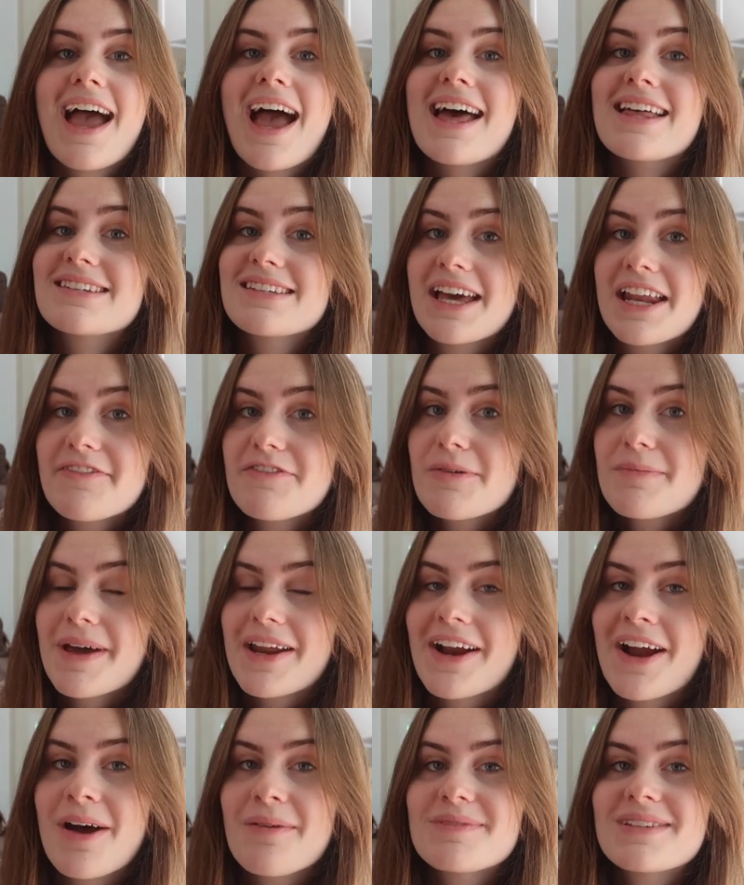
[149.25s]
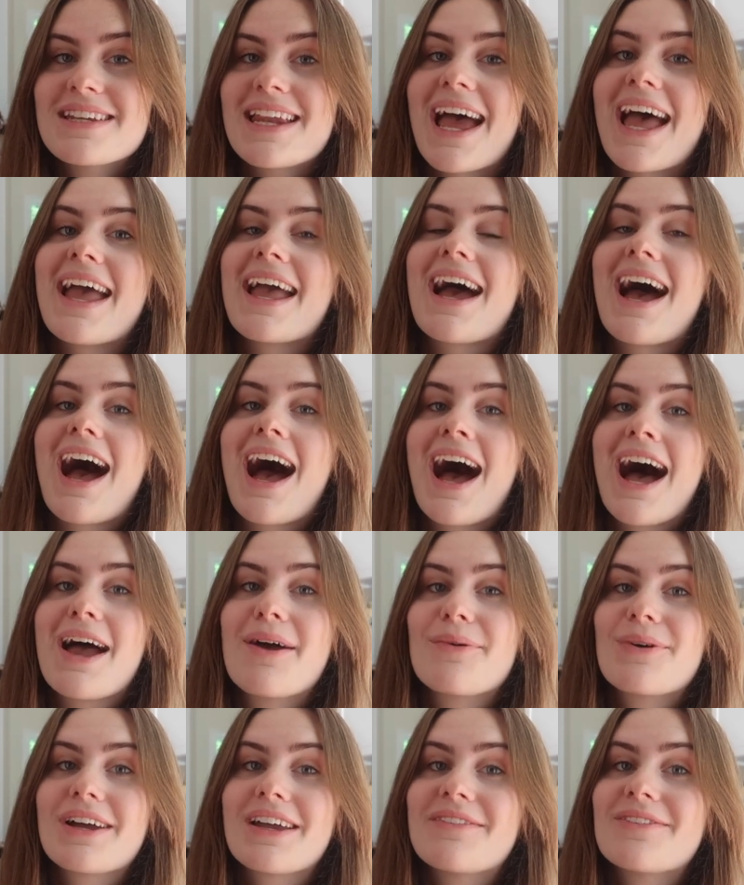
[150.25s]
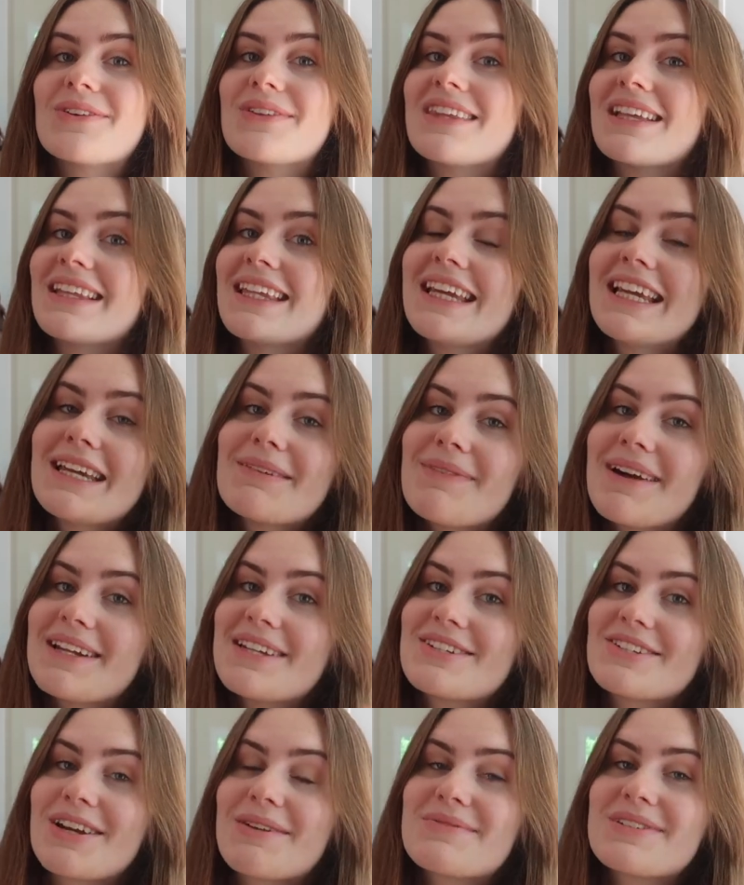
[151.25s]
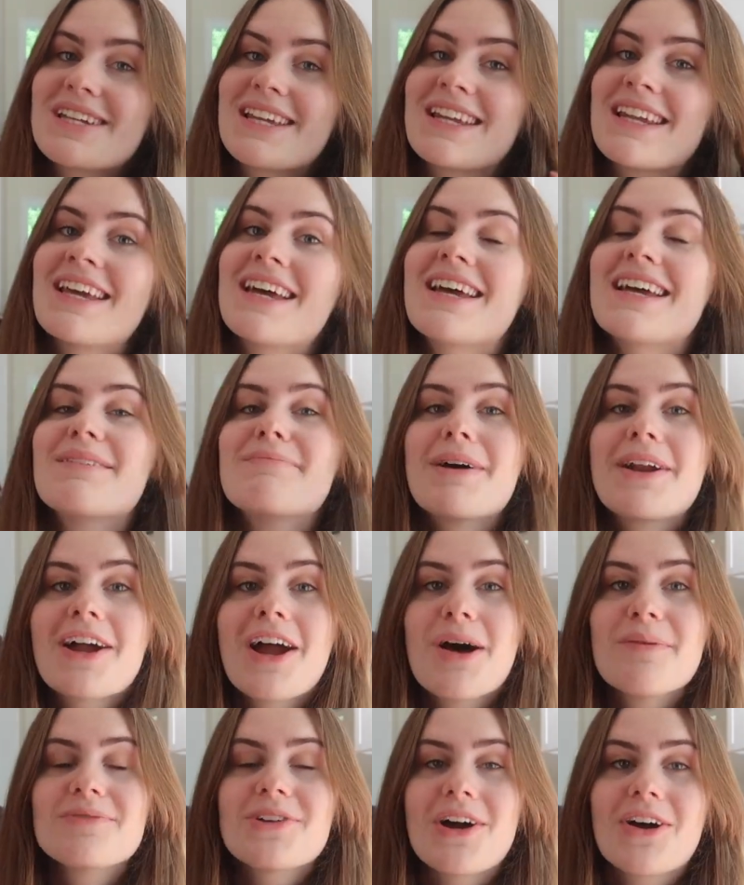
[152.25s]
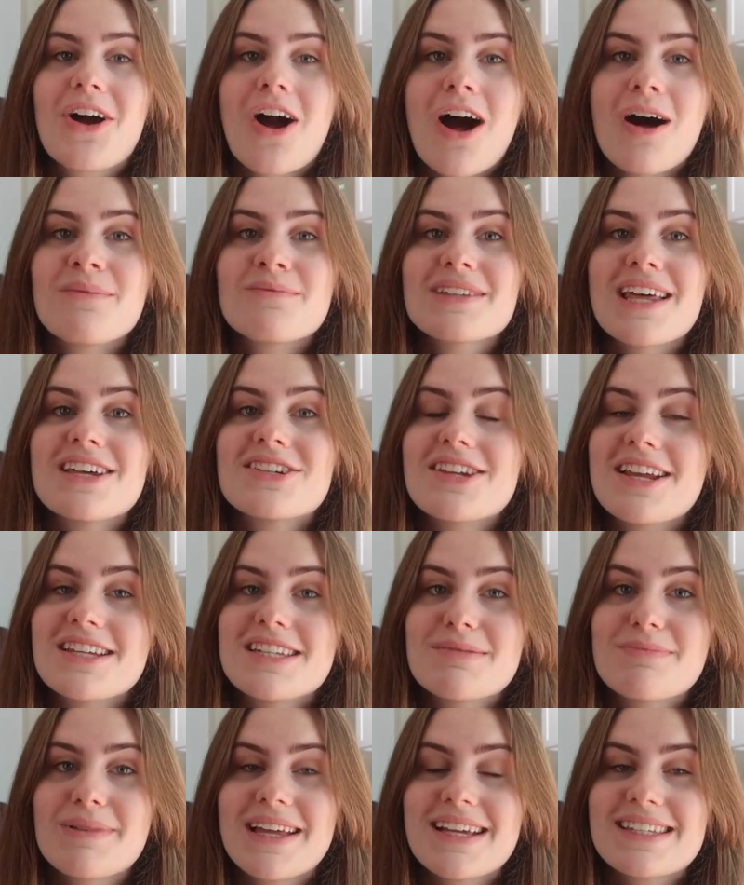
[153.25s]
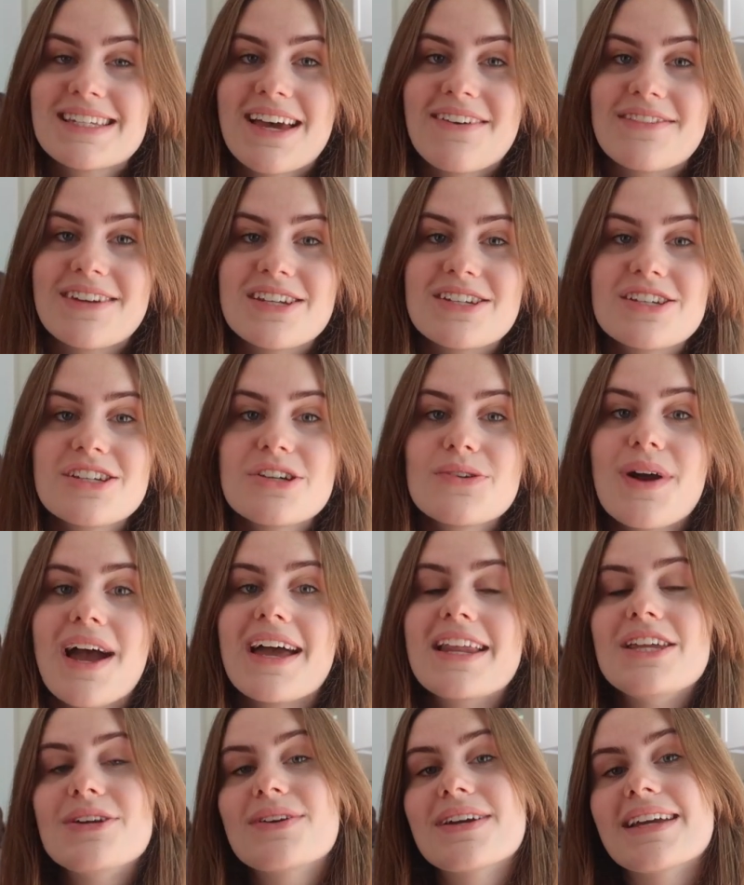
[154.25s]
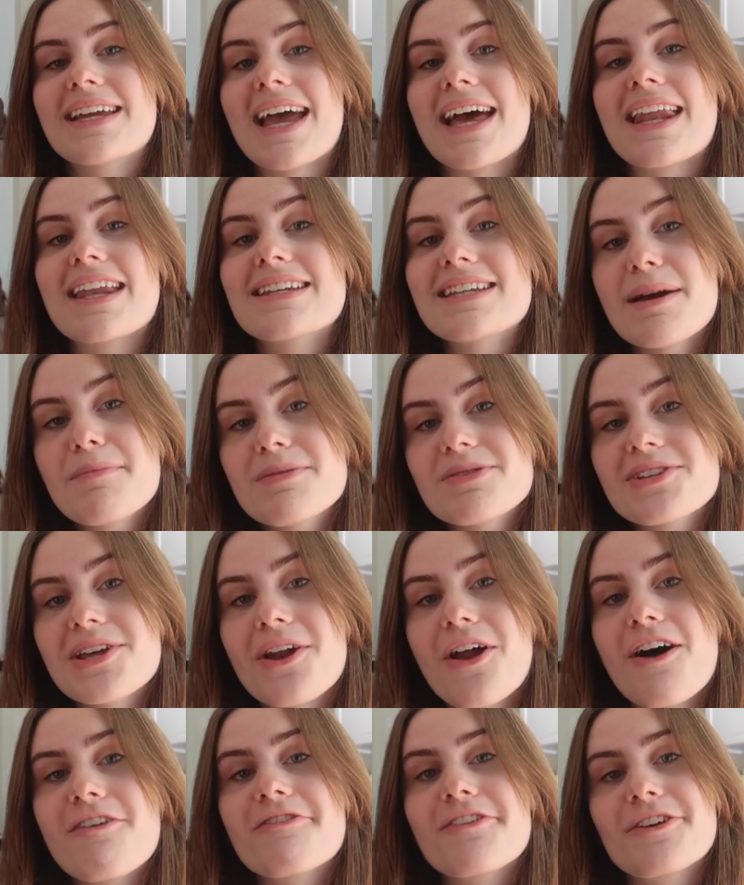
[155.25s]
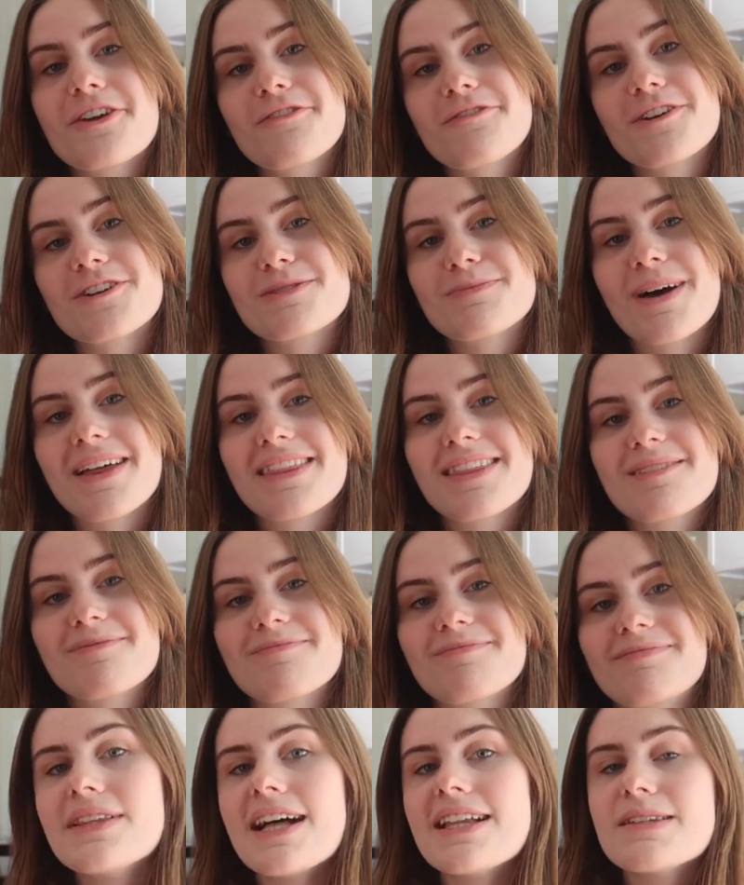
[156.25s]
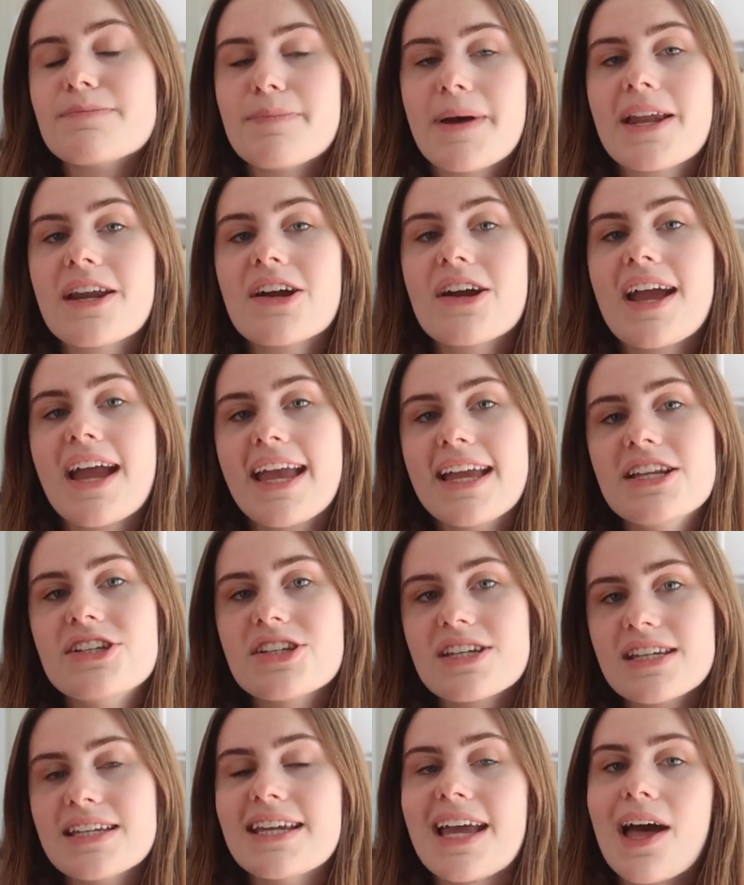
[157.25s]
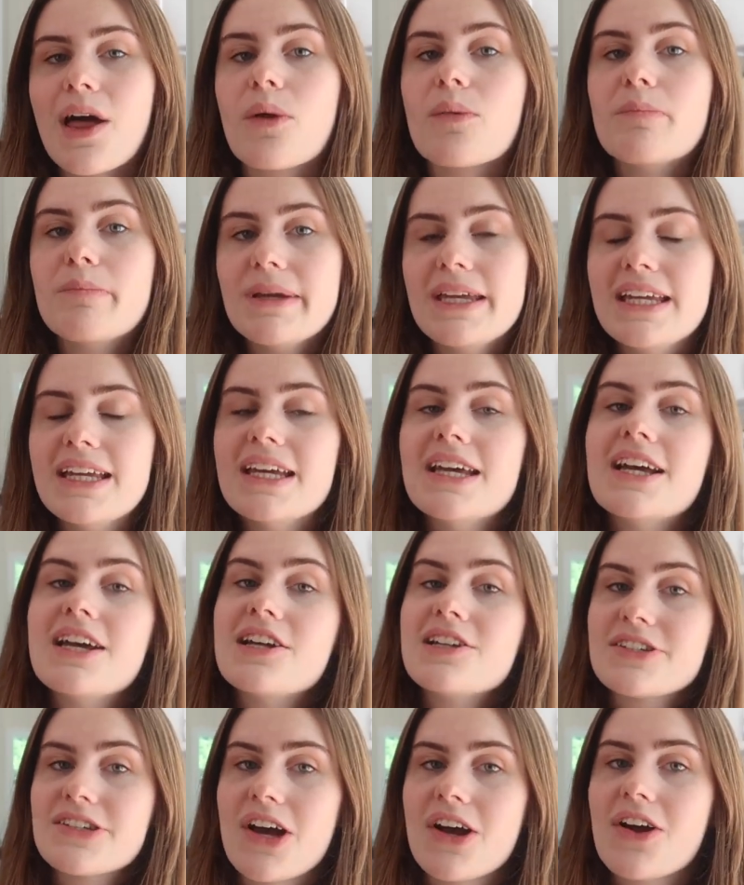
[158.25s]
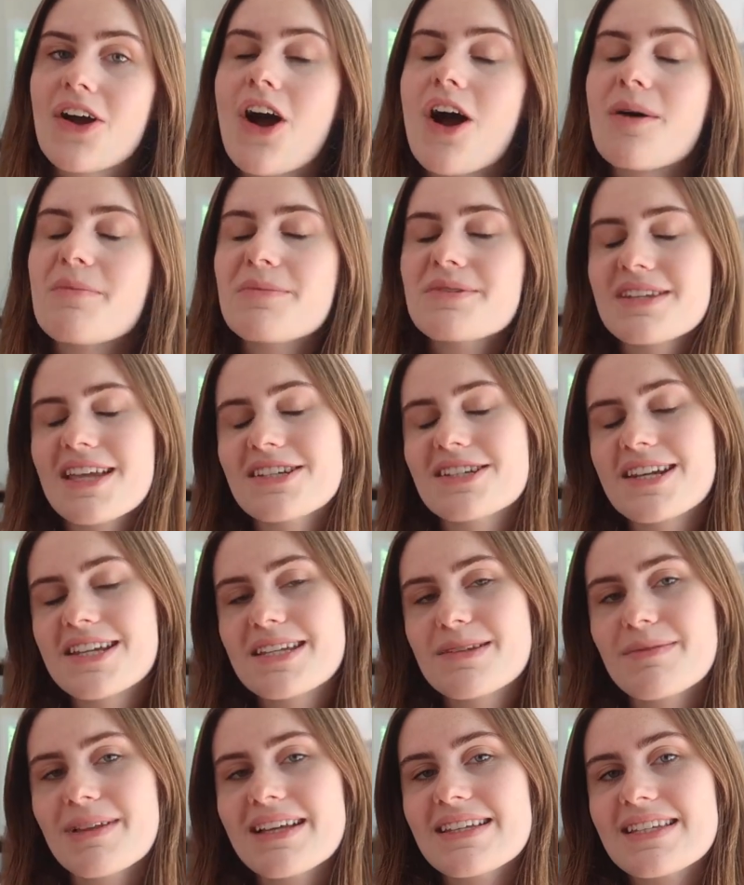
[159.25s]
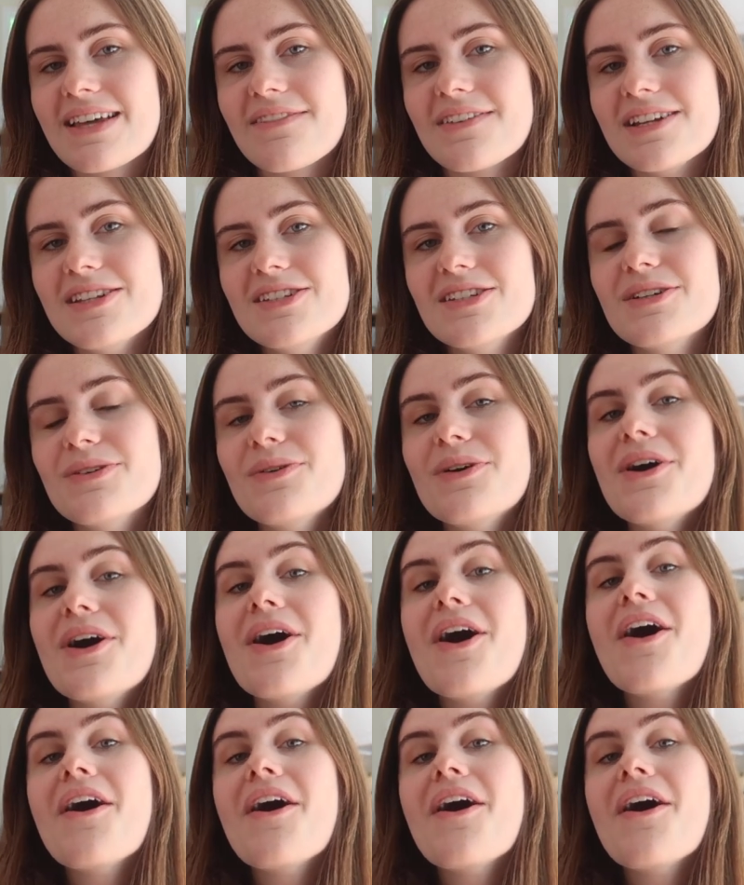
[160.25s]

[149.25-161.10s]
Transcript: and sign up for BetterHelp today, I will give you the link in my description, betterhelp.com slash daisyblake72, and you can get 10% off your first month. That's betterhelp.com slash daisyblake72